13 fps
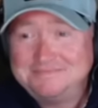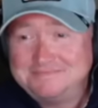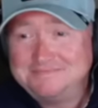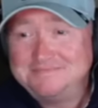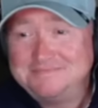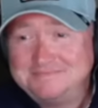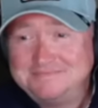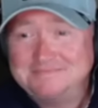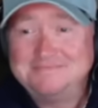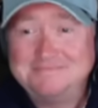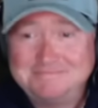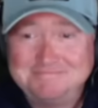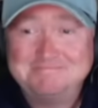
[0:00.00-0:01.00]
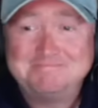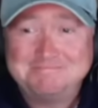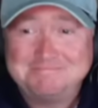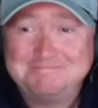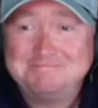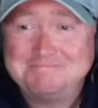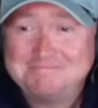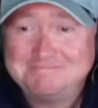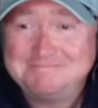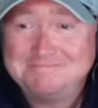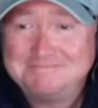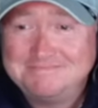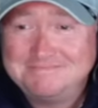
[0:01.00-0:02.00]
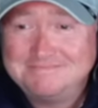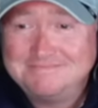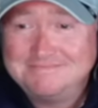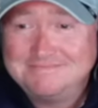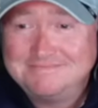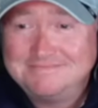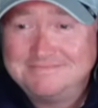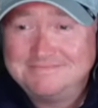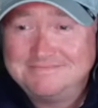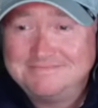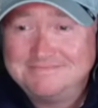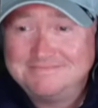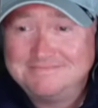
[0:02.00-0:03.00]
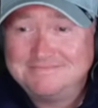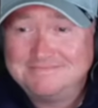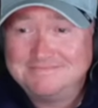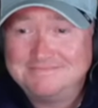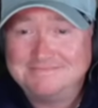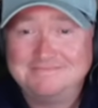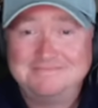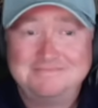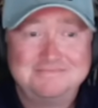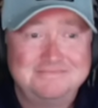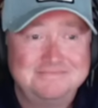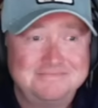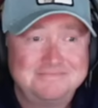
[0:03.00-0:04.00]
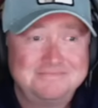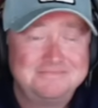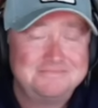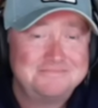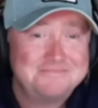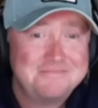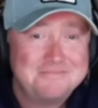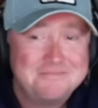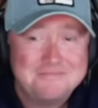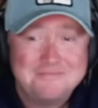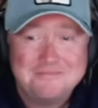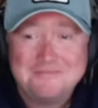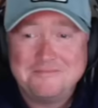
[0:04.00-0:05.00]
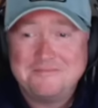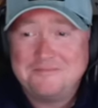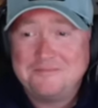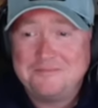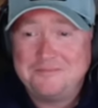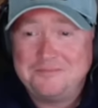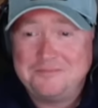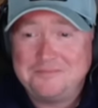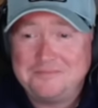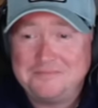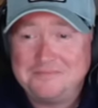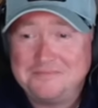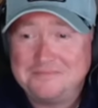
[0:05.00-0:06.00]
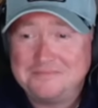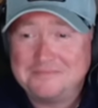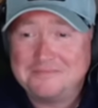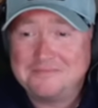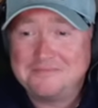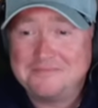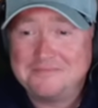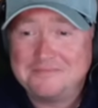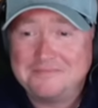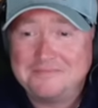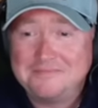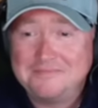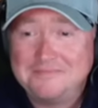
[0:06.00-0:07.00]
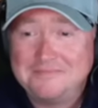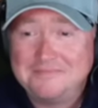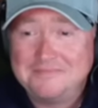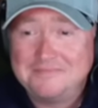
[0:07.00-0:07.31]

[no speech]